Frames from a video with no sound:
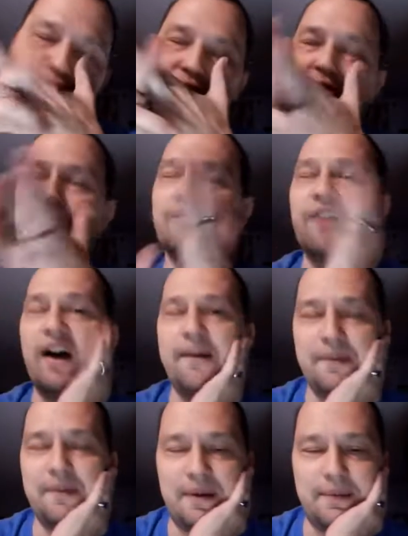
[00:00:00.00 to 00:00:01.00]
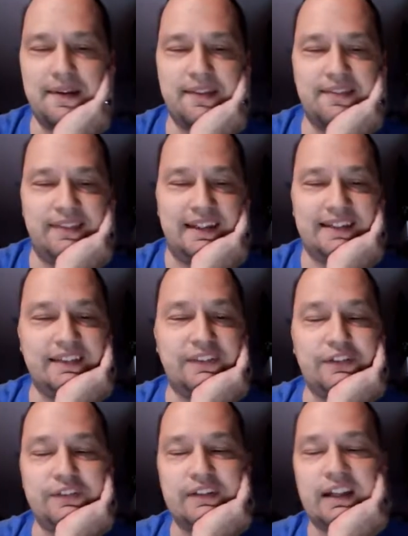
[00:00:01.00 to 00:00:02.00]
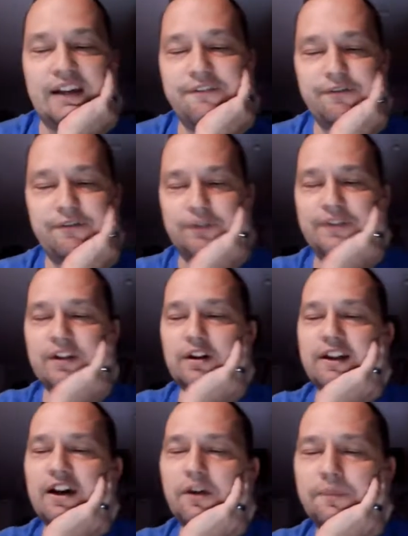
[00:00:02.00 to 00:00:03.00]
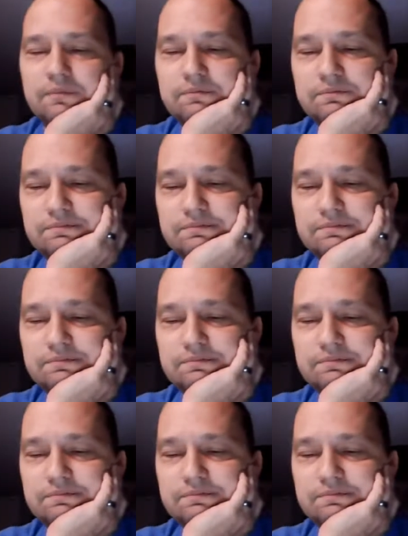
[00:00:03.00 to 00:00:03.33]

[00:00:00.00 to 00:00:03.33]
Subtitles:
into a new environment. Maybe it thinks that there's live food there now.